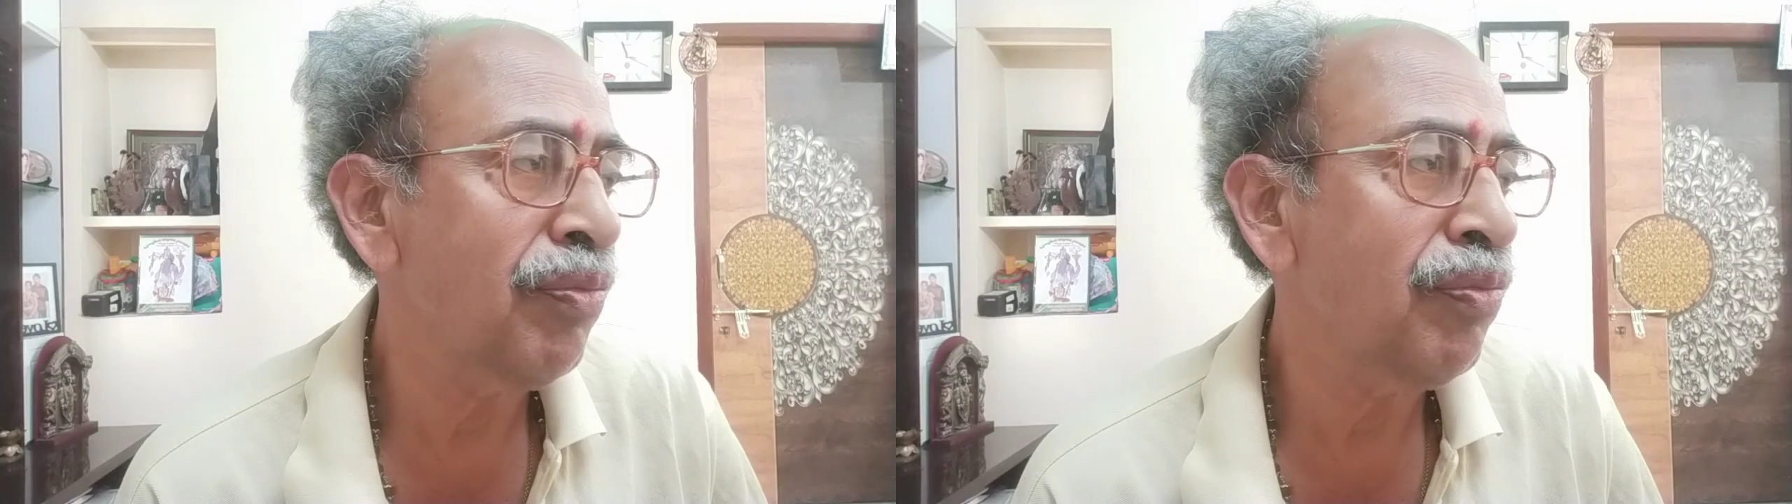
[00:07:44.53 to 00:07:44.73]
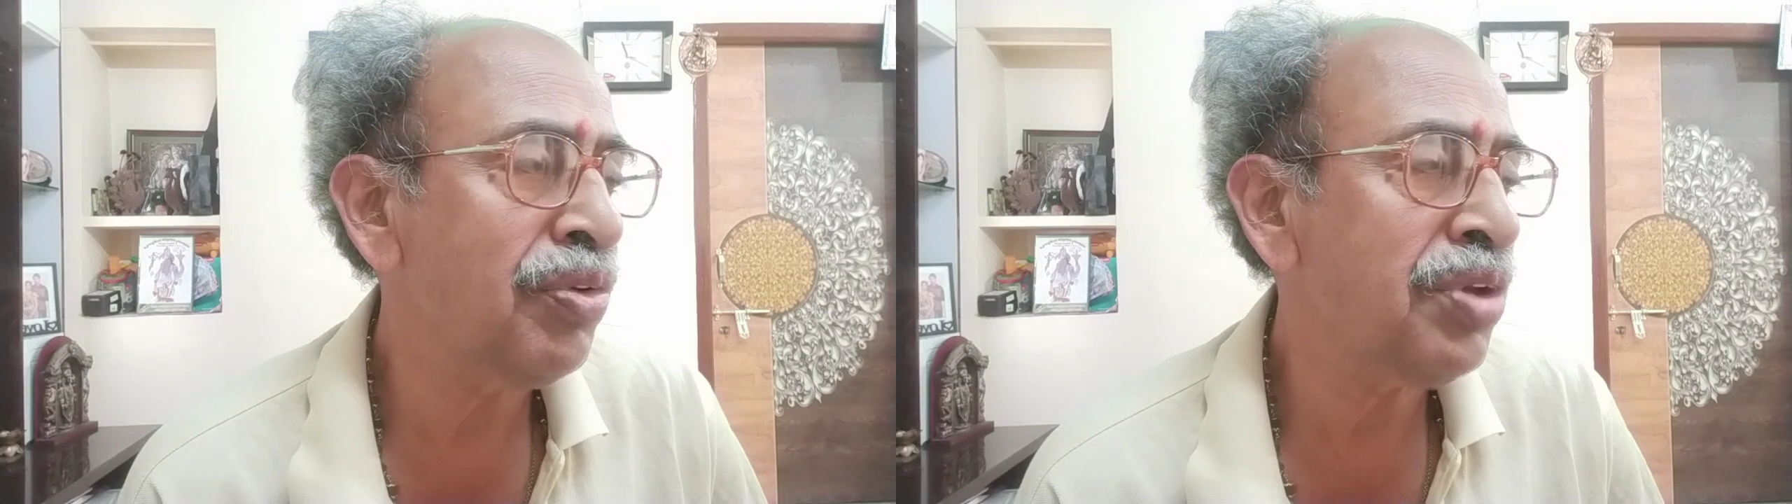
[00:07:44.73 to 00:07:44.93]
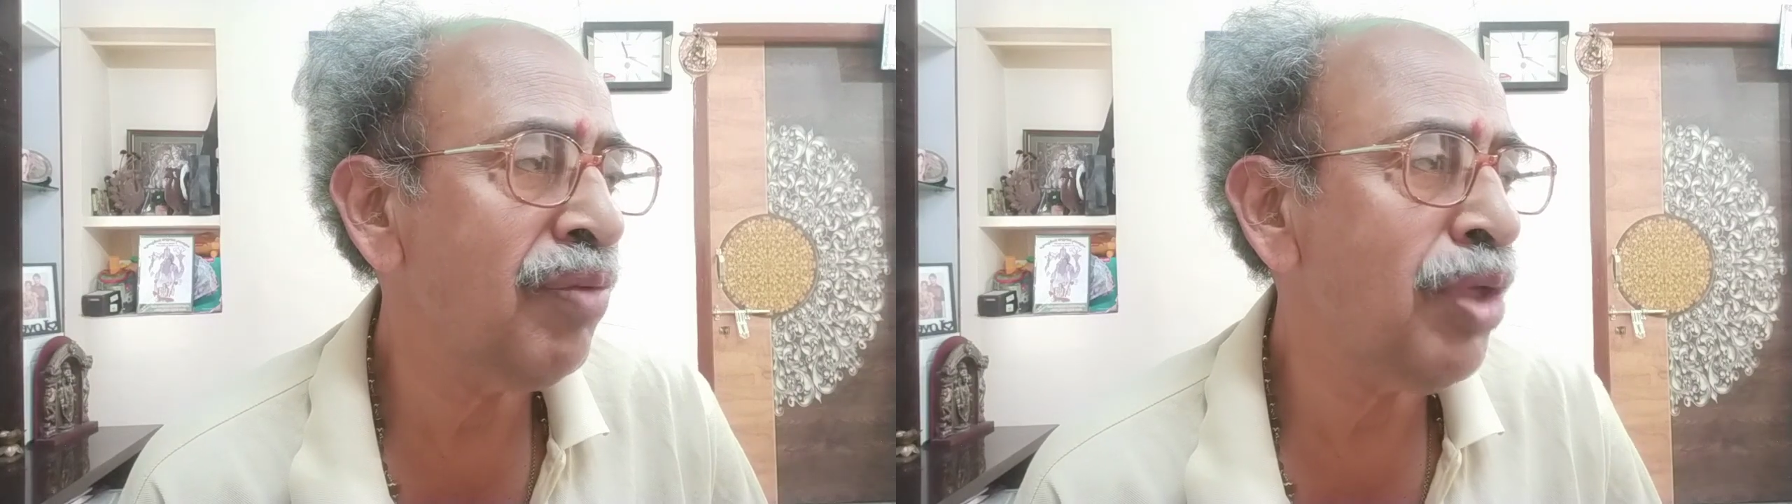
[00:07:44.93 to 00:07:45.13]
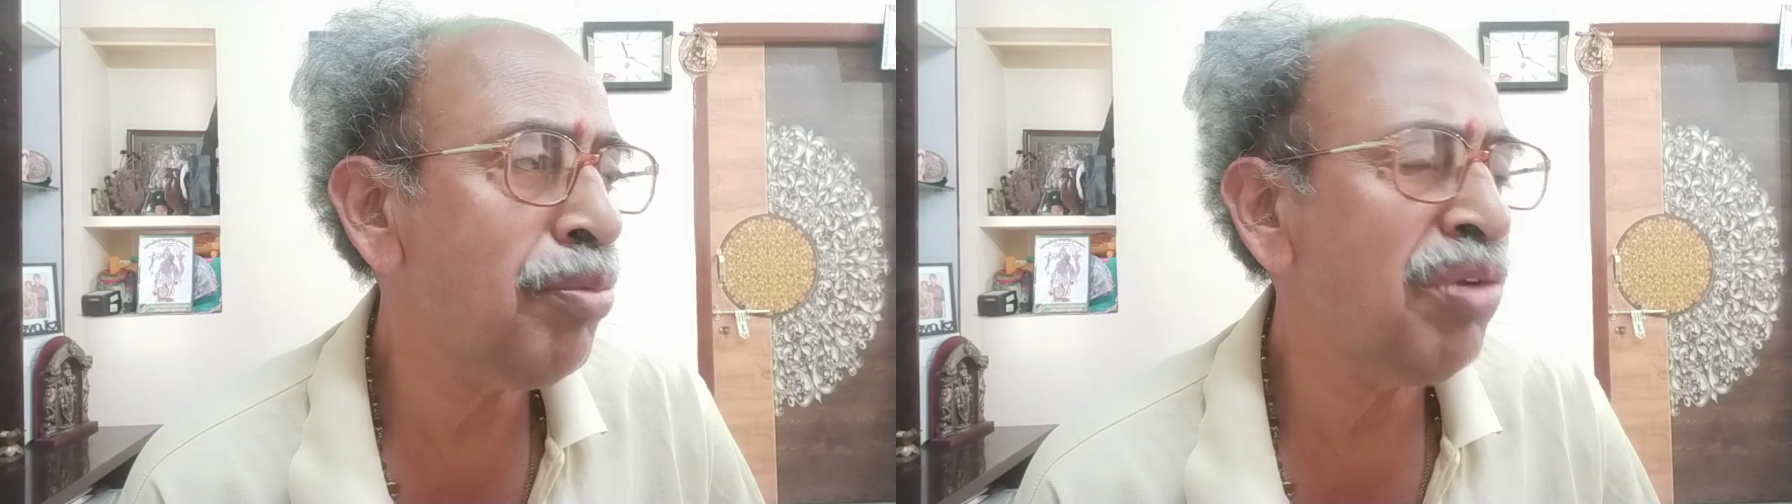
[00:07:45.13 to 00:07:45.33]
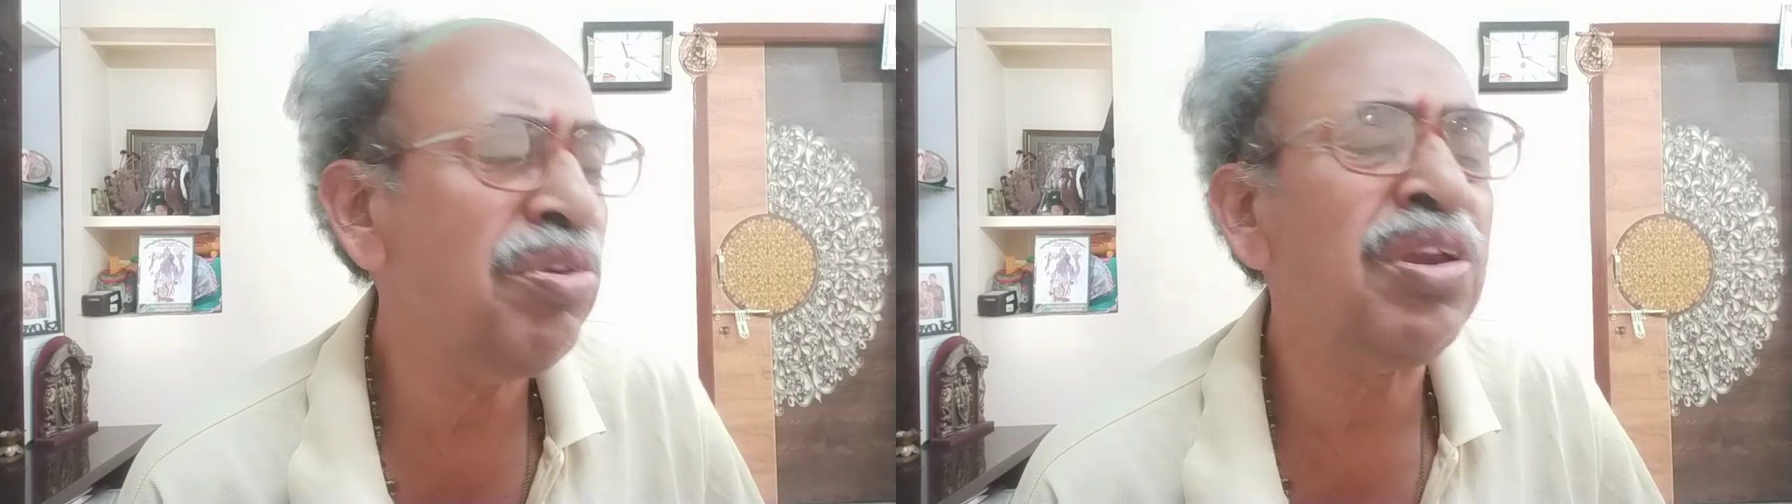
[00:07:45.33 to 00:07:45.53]
First law of
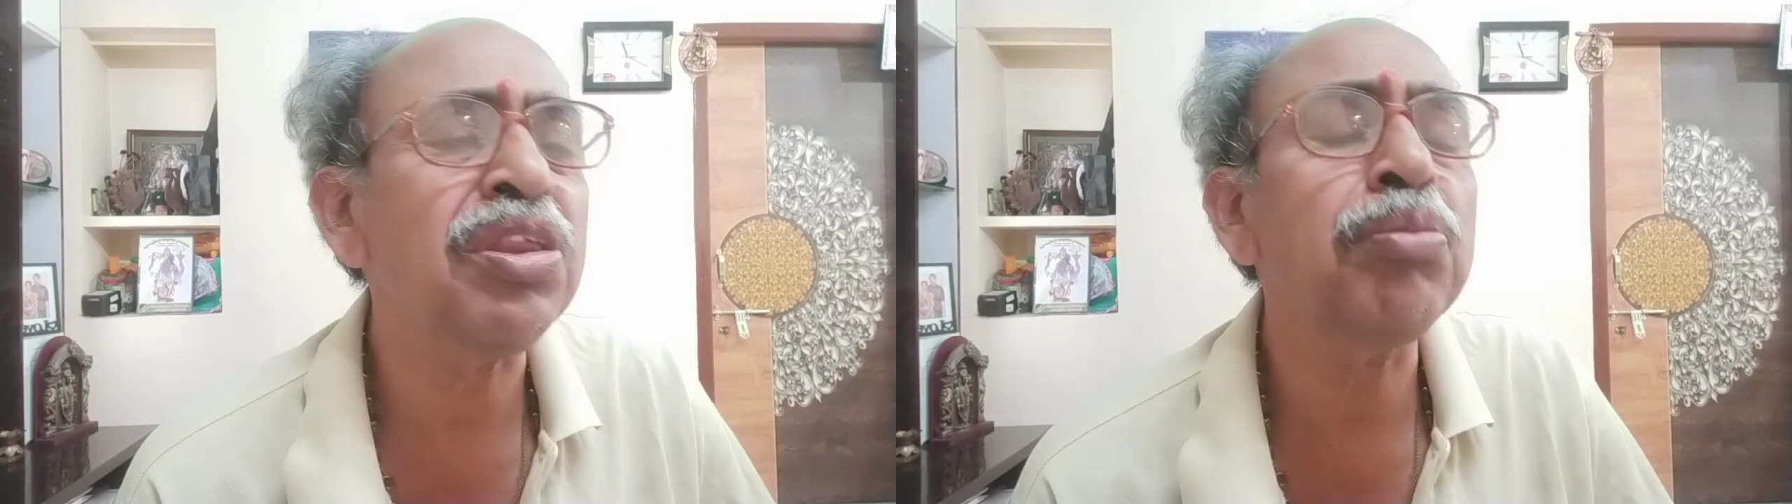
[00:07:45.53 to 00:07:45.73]
thermodynamics is nothing